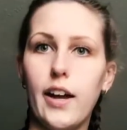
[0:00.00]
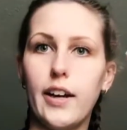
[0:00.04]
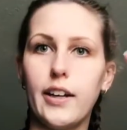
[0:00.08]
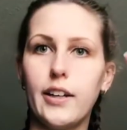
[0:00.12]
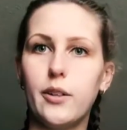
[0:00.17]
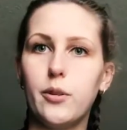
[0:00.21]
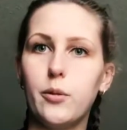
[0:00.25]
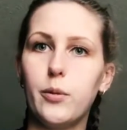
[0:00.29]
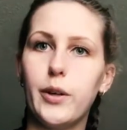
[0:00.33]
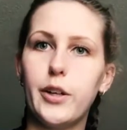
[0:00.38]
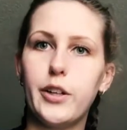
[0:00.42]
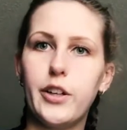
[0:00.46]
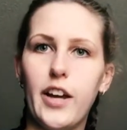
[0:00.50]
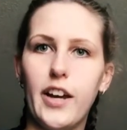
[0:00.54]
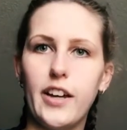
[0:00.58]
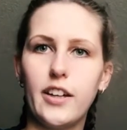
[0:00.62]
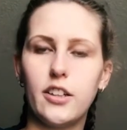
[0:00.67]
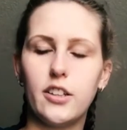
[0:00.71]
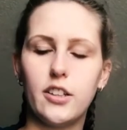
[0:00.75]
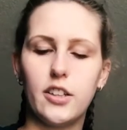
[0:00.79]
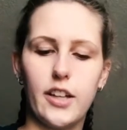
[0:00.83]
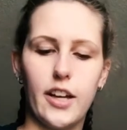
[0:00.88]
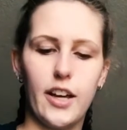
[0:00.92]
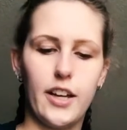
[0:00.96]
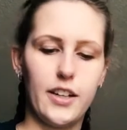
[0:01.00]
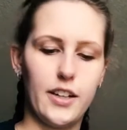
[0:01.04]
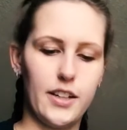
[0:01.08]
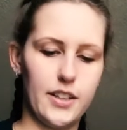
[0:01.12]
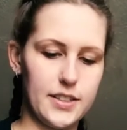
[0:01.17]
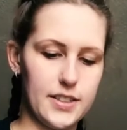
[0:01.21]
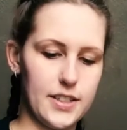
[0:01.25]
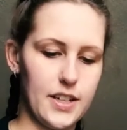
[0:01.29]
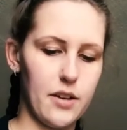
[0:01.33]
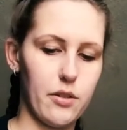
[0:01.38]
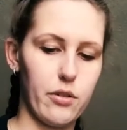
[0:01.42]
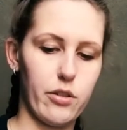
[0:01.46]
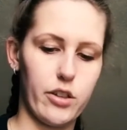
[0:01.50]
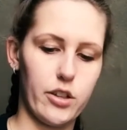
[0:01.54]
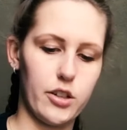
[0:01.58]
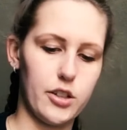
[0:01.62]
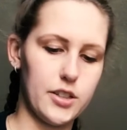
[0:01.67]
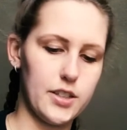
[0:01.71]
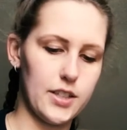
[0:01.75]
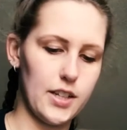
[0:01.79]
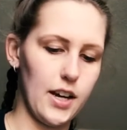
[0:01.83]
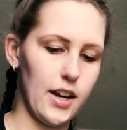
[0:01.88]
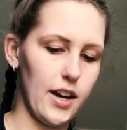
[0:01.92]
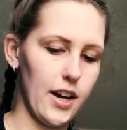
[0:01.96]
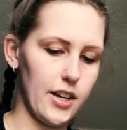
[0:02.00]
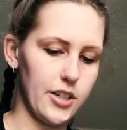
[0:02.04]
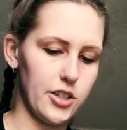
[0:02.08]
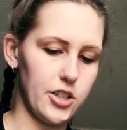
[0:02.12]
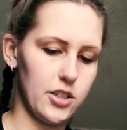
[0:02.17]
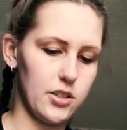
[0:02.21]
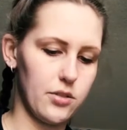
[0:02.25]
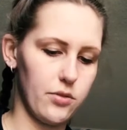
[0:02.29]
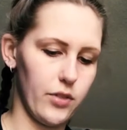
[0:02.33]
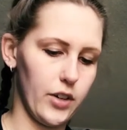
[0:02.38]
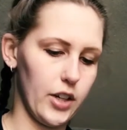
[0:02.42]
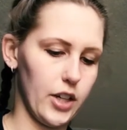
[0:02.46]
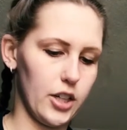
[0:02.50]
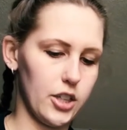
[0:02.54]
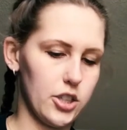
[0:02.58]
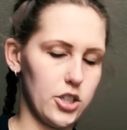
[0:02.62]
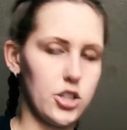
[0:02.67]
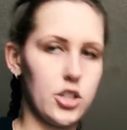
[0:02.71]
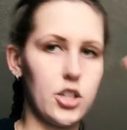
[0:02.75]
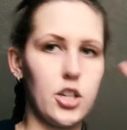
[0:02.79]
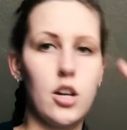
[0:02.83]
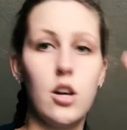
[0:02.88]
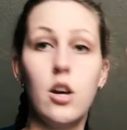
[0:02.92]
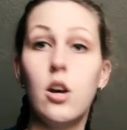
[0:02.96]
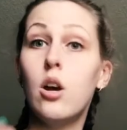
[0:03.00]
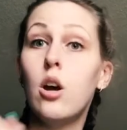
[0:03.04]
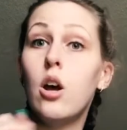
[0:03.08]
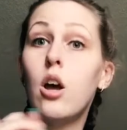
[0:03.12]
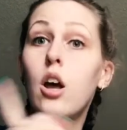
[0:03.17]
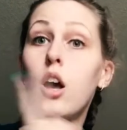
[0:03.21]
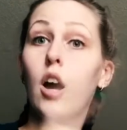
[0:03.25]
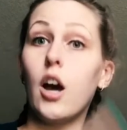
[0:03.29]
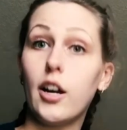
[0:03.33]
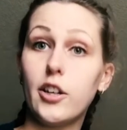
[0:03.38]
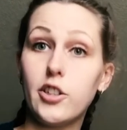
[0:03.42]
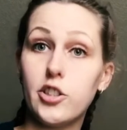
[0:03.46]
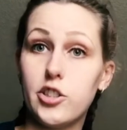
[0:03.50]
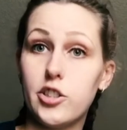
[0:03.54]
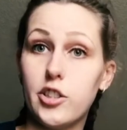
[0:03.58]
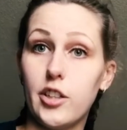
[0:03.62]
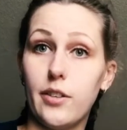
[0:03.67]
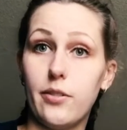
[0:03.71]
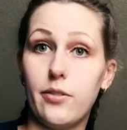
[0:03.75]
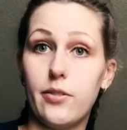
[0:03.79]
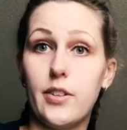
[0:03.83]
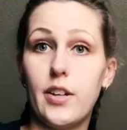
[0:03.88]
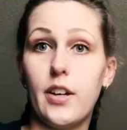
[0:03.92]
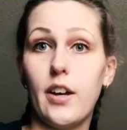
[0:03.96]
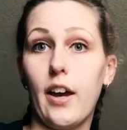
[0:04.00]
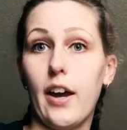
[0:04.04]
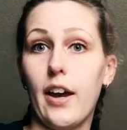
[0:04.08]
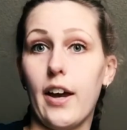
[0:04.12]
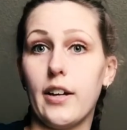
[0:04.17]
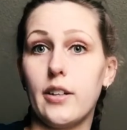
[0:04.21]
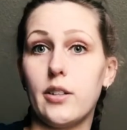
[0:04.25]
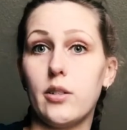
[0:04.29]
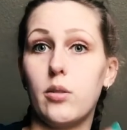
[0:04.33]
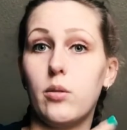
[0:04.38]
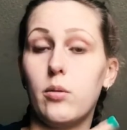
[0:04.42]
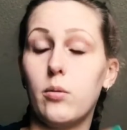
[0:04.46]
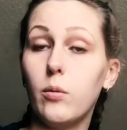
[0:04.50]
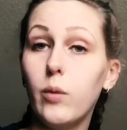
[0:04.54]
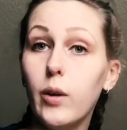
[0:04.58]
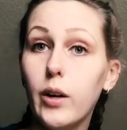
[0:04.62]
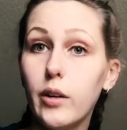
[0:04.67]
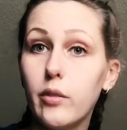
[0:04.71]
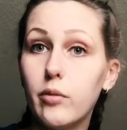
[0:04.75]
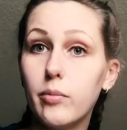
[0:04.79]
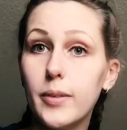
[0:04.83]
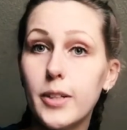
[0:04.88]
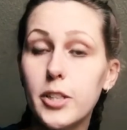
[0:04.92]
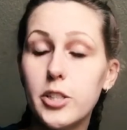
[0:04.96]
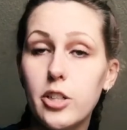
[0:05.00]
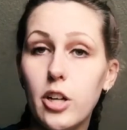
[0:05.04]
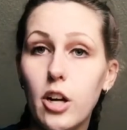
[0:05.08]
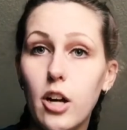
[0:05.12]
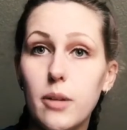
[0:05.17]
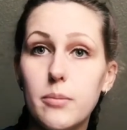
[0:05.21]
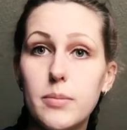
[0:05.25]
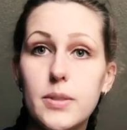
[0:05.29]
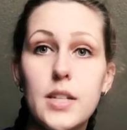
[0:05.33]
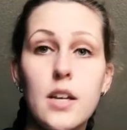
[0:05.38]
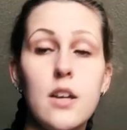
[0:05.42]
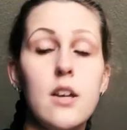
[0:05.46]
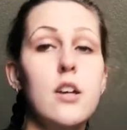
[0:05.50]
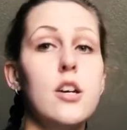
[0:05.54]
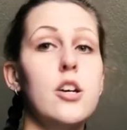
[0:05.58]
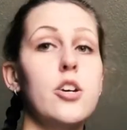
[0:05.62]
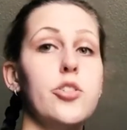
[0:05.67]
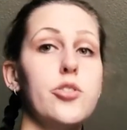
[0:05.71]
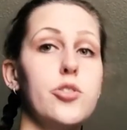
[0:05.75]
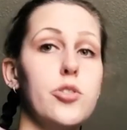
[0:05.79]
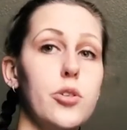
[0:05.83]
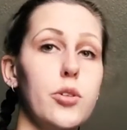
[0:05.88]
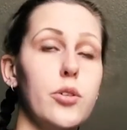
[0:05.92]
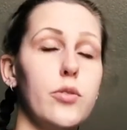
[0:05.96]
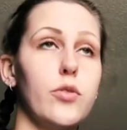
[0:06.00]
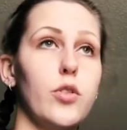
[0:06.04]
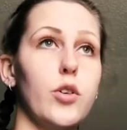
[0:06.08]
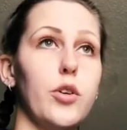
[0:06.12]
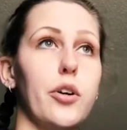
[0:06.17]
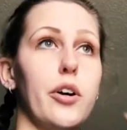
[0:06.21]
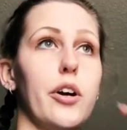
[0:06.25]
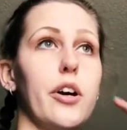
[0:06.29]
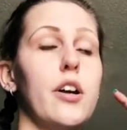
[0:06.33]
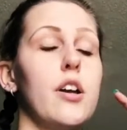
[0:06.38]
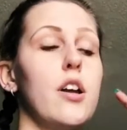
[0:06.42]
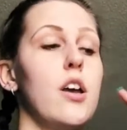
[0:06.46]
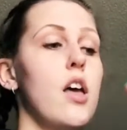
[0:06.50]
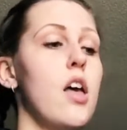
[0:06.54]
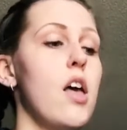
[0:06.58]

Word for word: Hi, weird angle again. It's now Thursday. I just finished a shift at one of my jobs, two to four.